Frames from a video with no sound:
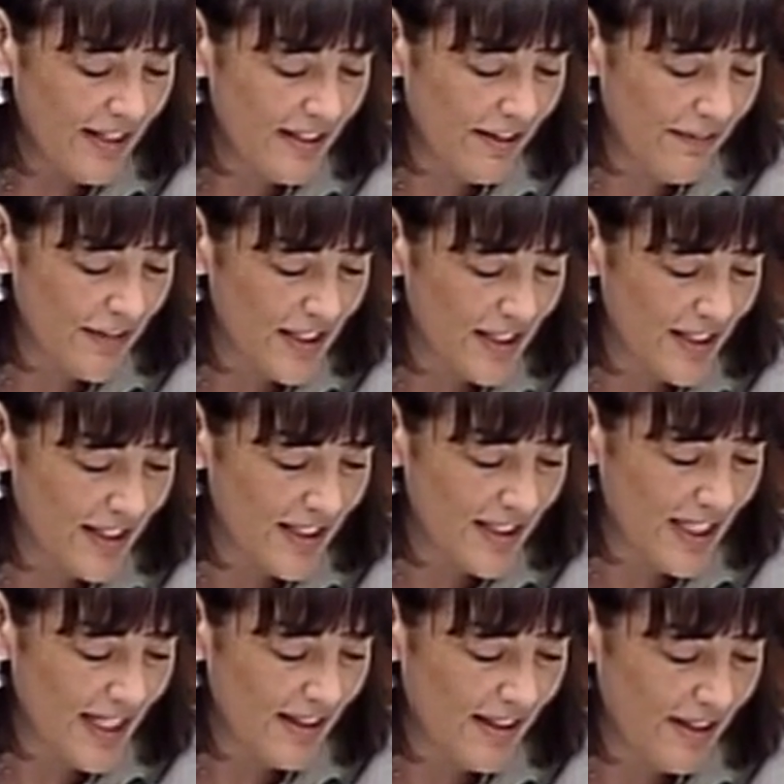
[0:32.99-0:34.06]
to
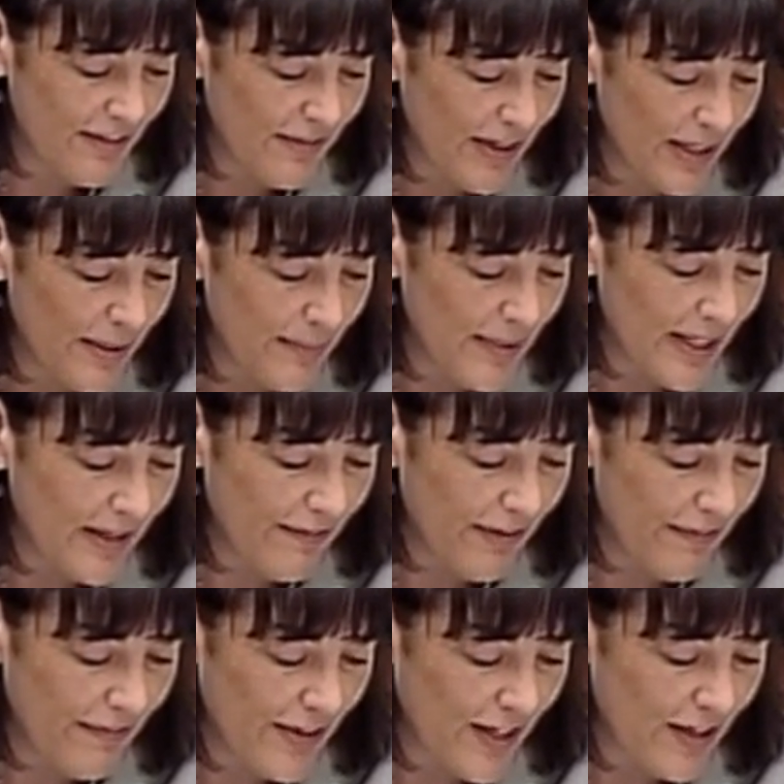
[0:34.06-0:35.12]
facilitate the development of a
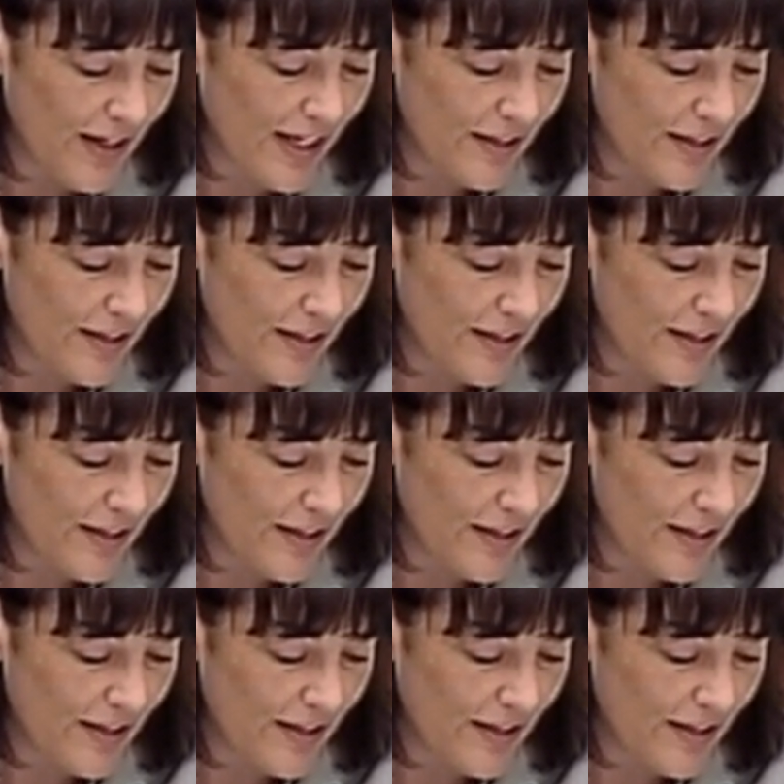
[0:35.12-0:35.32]
fair